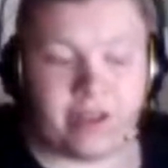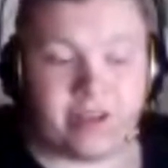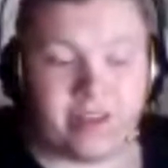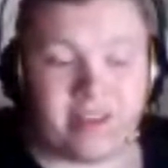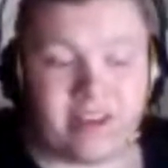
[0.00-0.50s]

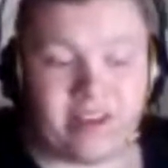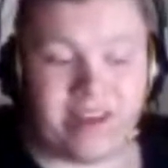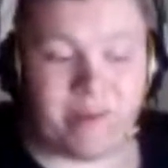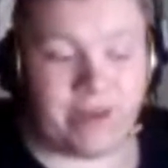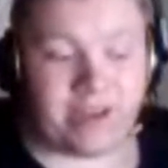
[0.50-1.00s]
and
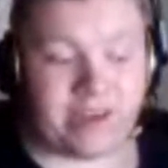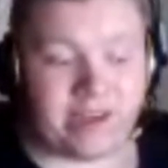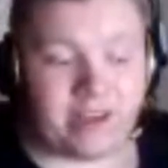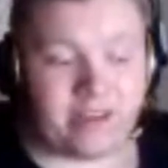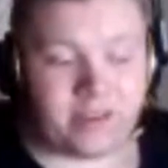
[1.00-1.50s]
make a
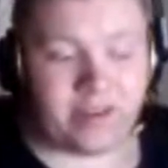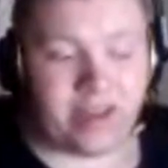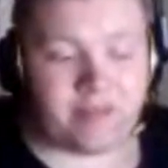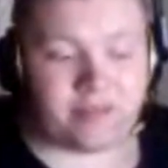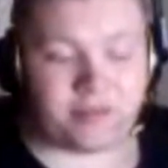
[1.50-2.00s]

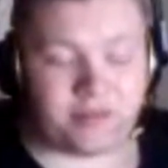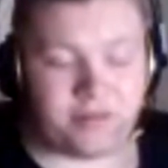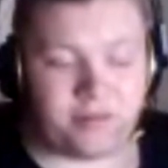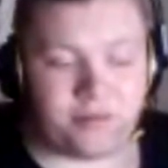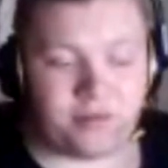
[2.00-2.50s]
effort to